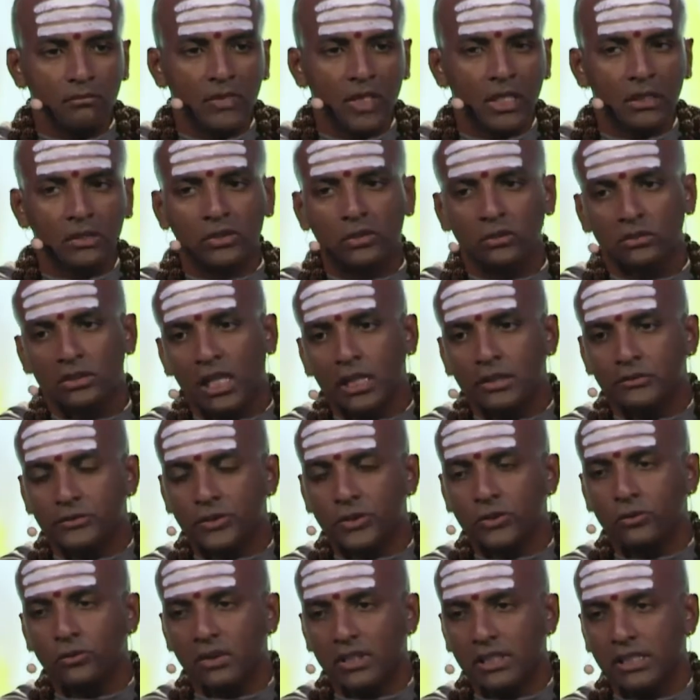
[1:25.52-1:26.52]
So life
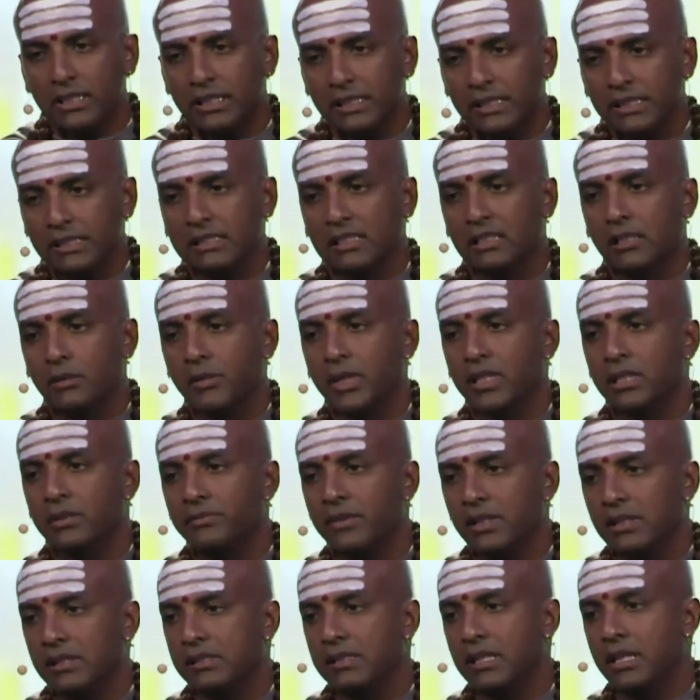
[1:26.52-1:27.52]
truly is a
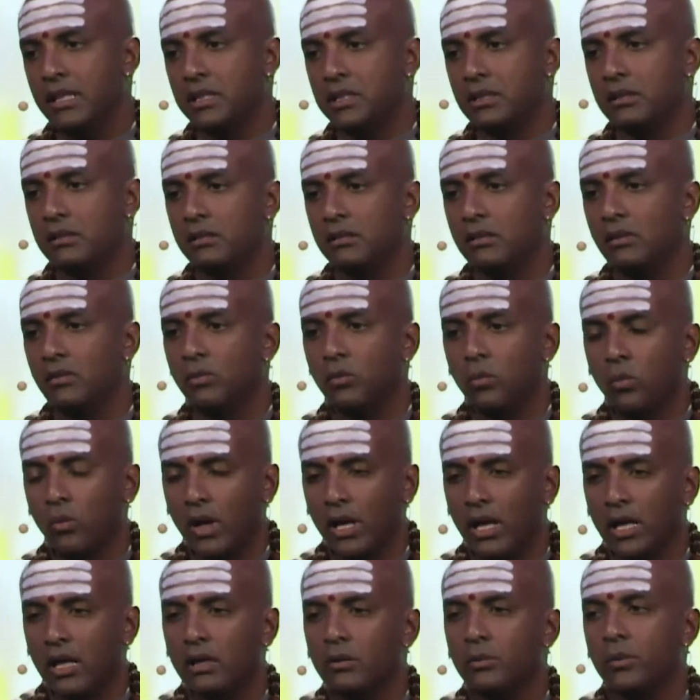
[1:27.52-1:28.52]
manifestation of
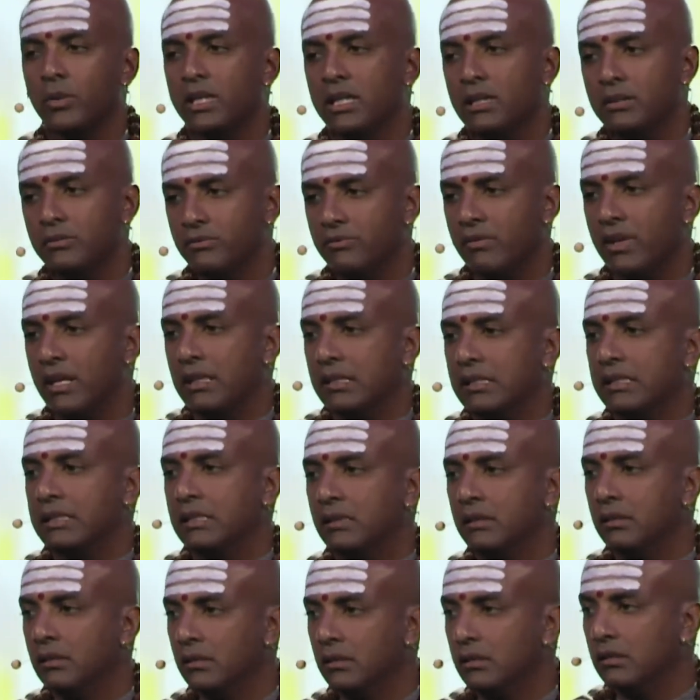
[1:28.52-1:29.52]
where we invest
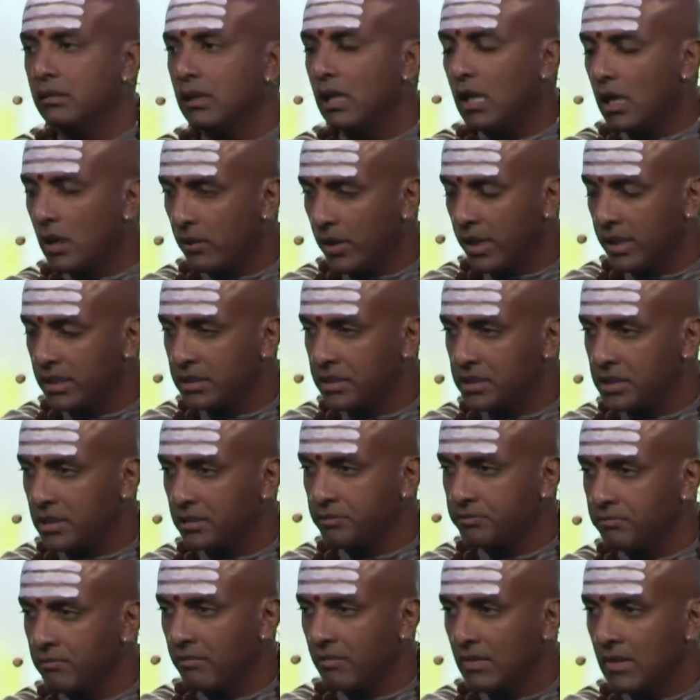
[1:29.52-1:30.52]
our
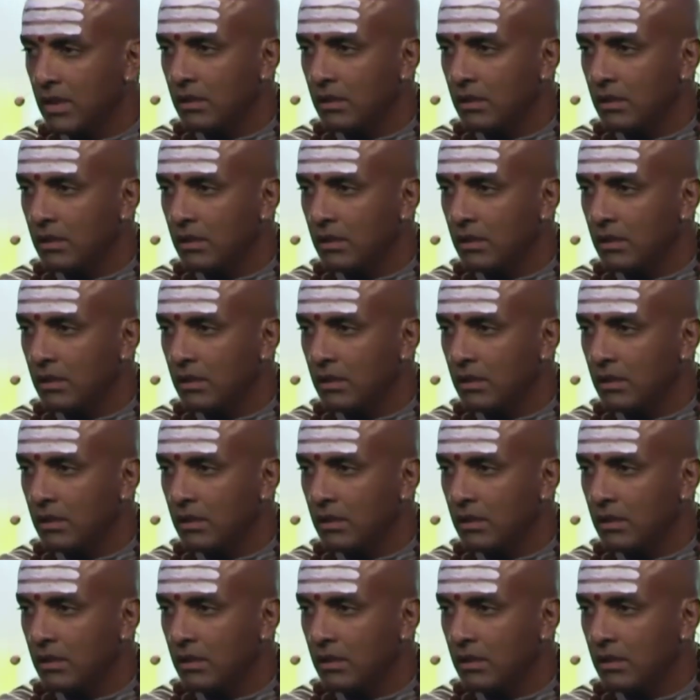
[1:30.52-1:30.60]
energy.